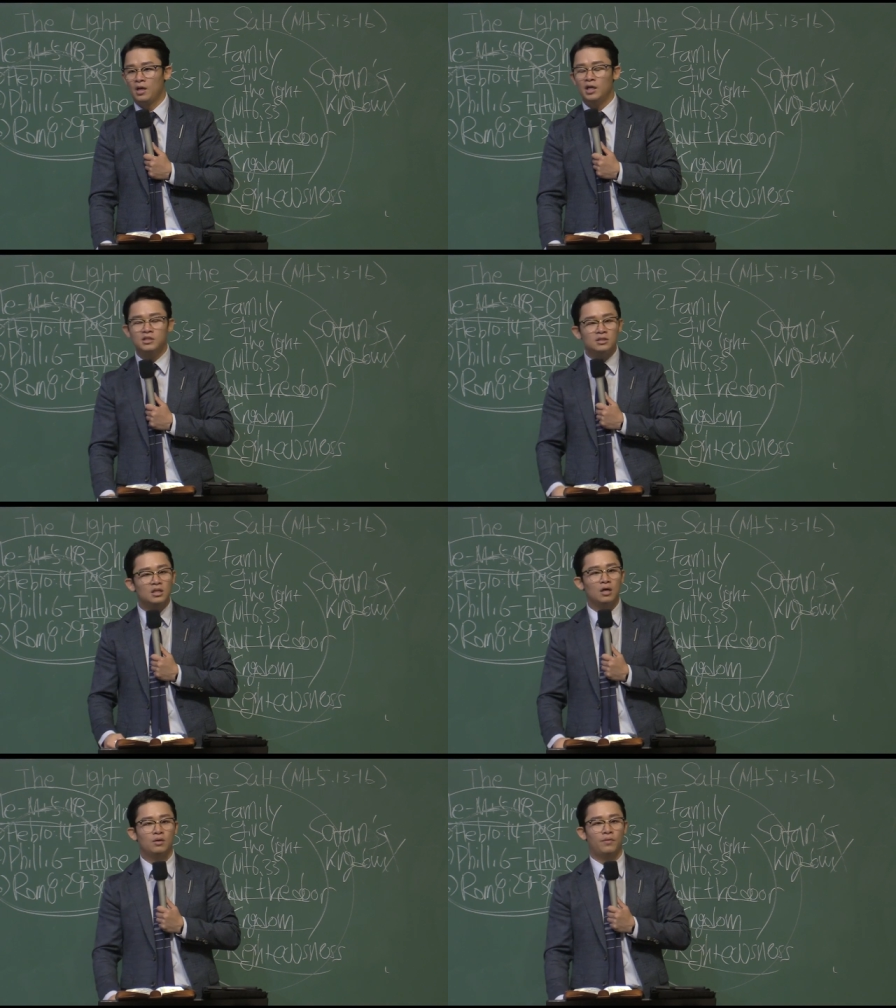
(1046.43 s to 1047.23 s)
Isn't
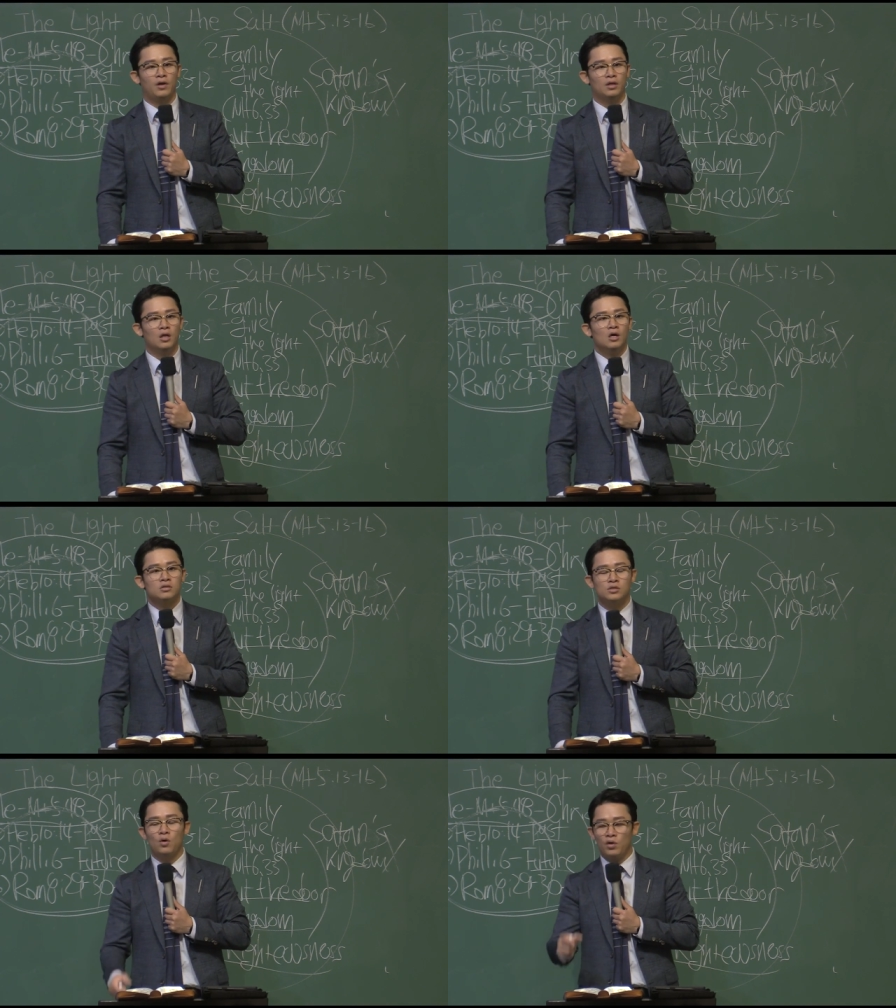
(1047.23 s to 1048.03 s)
that great?
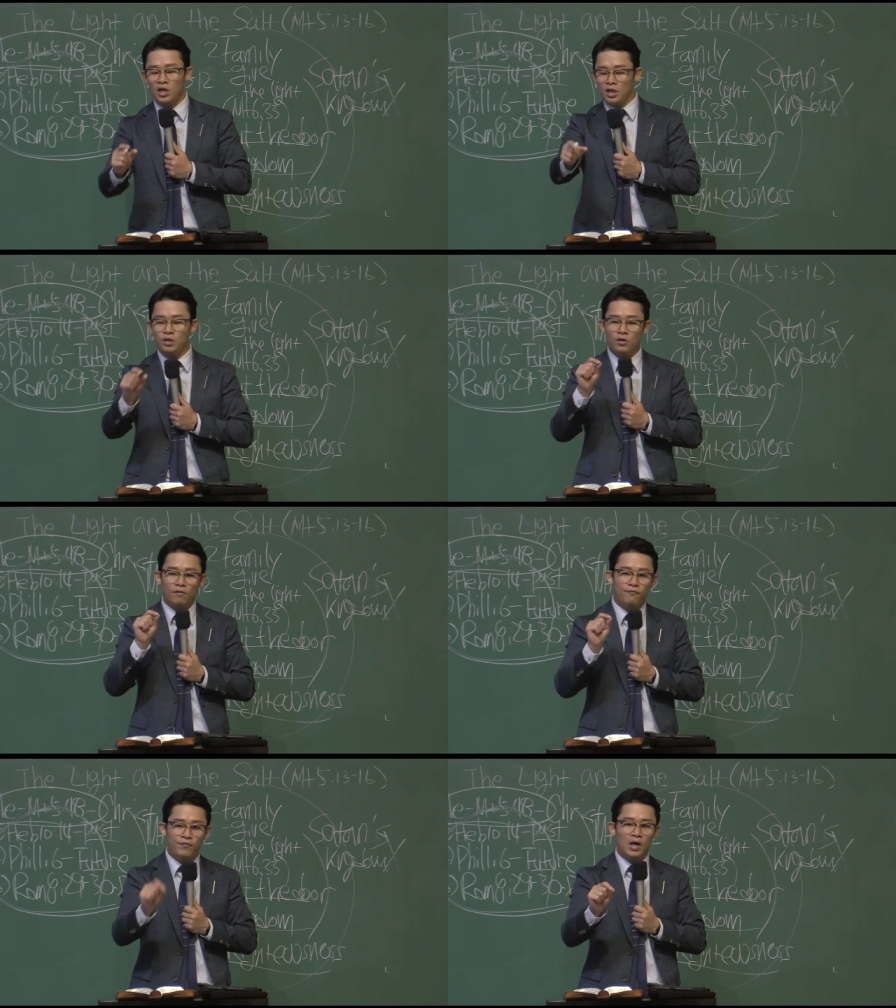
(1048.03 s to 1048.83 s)
So in your
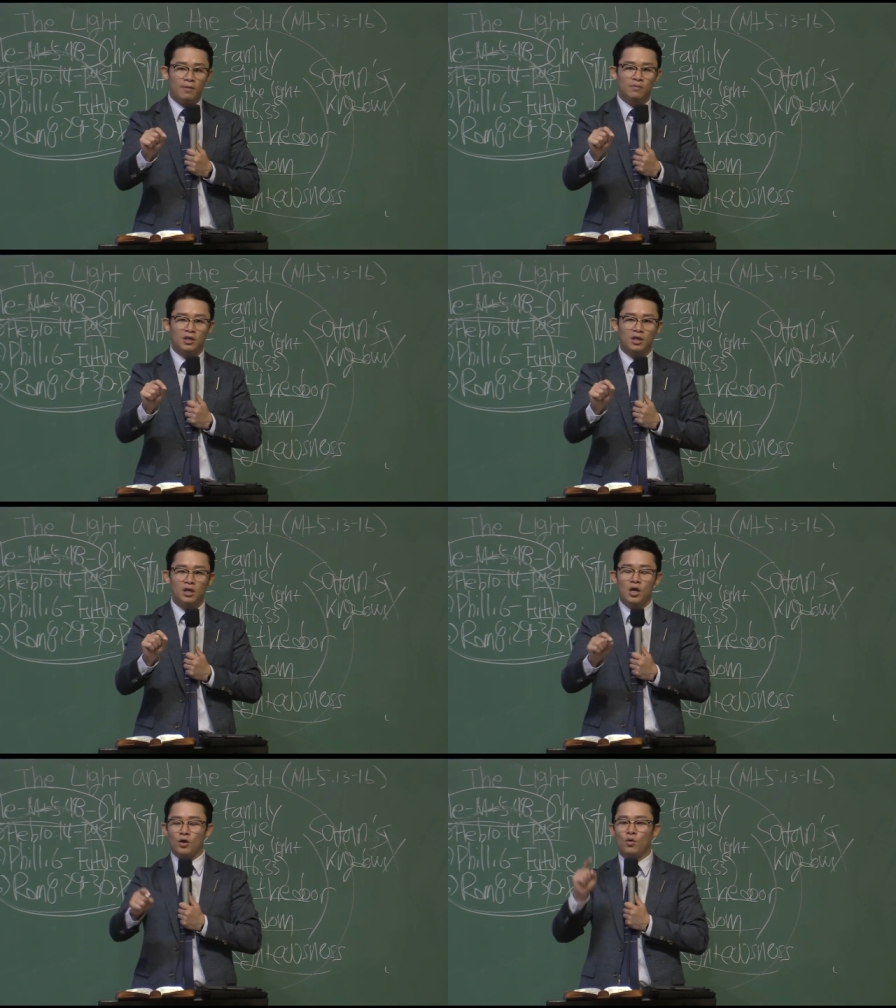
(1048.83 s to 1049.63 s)

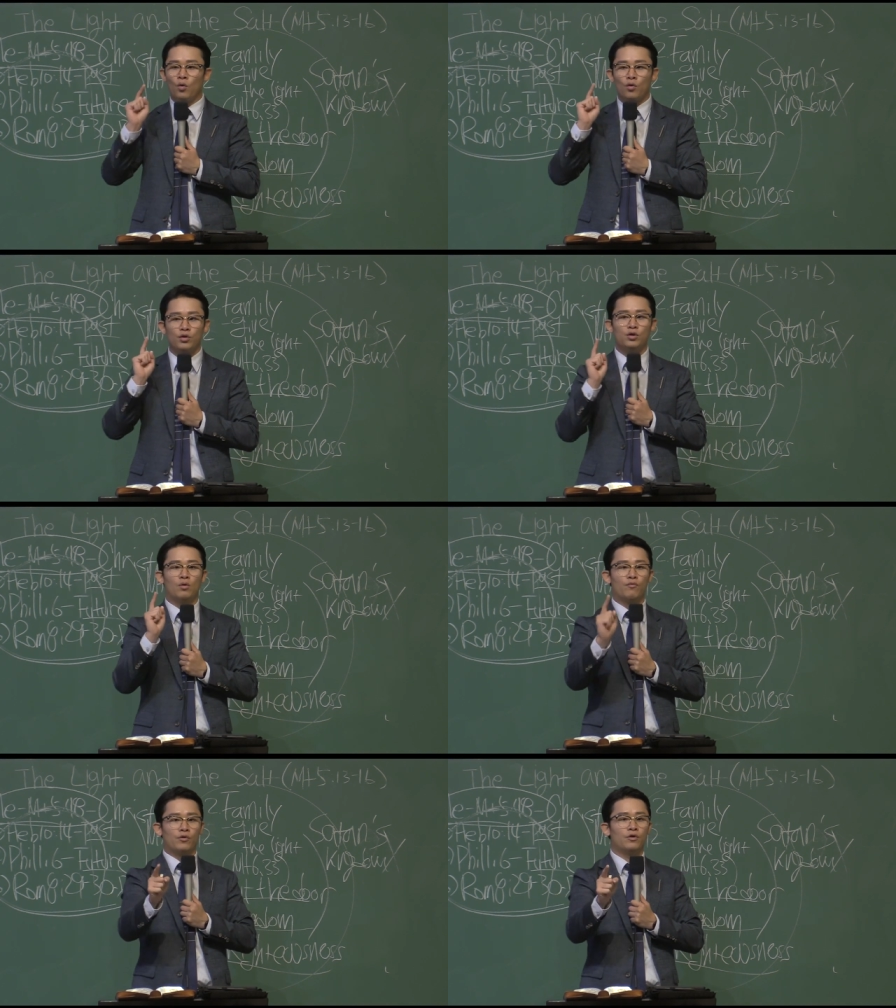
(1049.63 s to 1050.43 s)
family, go to your
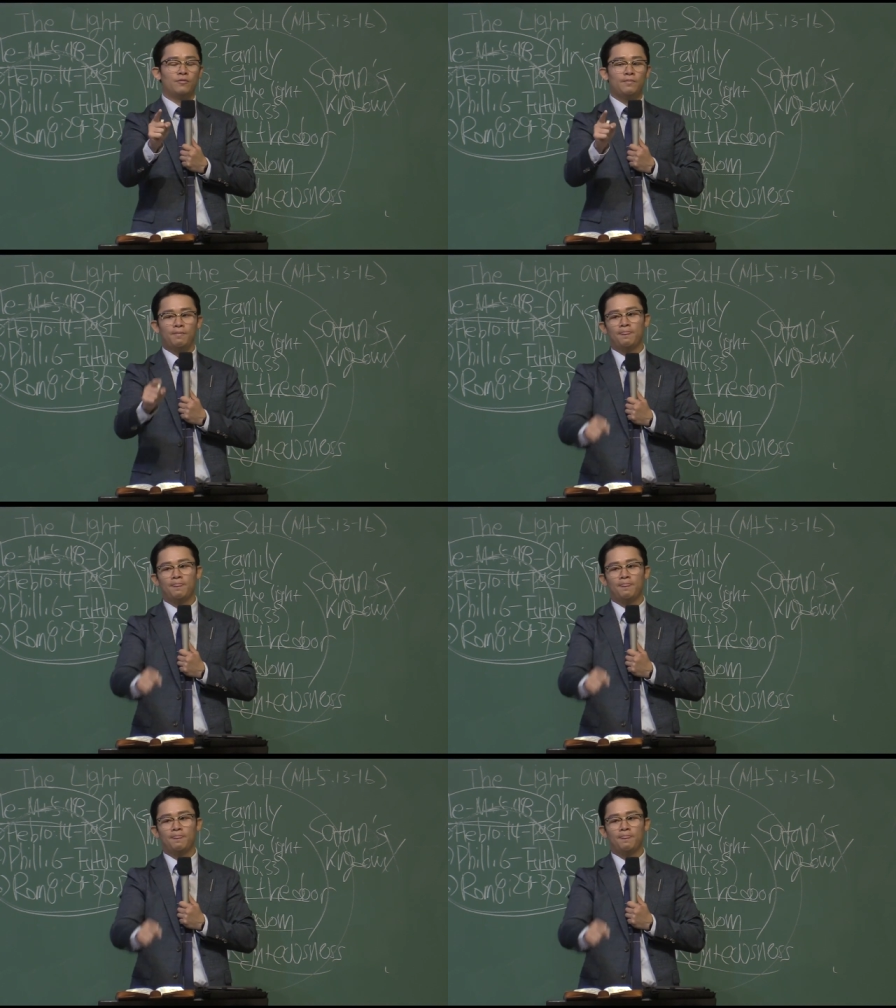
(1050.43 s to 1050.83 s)
room,